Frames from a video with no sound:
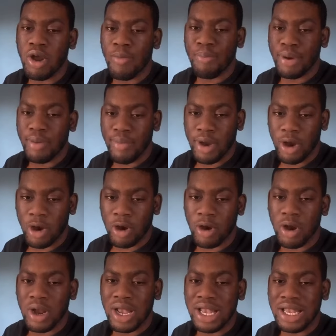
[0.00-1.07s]
Premier
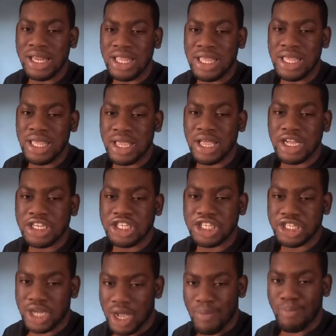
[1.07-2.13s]
League
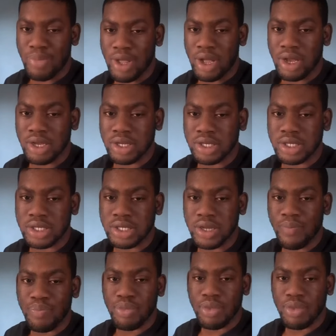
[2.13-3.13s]
champions.